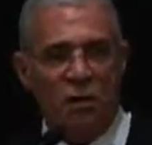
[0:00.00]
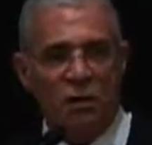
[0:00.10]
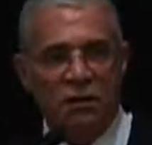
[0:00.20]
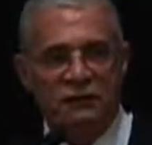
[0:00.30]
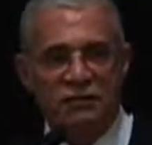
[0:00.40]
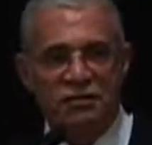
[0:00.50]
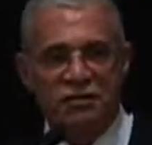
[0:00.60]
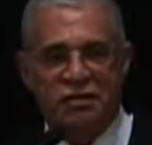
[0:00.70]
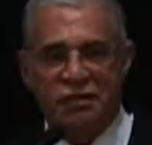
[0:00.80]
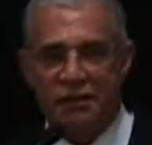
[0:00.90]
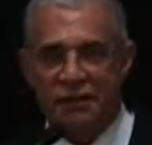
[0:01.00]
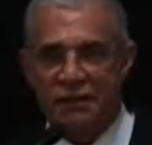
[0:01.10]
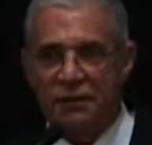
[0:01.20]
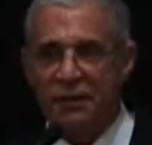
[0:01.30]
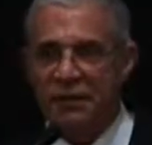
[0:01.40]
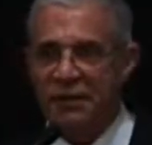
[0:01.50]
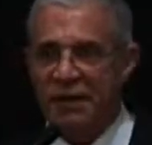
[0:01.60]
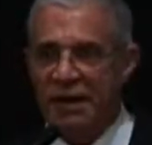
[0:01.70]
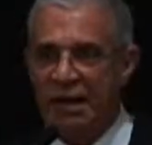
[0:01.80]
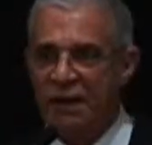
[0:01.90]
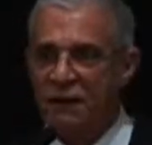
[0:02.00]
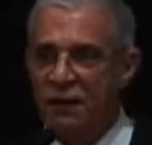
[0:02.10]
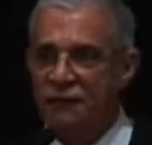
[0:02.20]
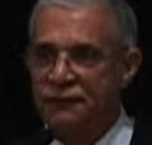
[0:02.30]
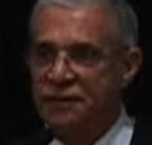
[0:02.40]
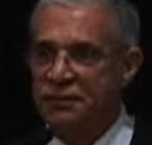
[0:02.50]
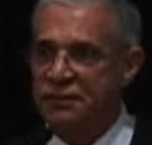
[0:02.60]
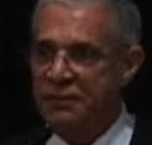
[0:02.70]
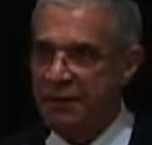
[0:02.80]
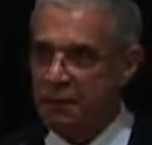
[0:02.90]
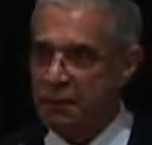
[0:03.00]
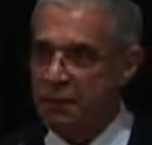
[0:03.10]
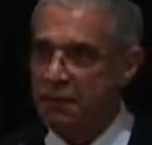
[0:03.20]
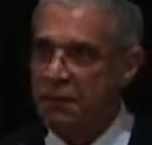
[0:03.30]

All of us together on behalf of this bill.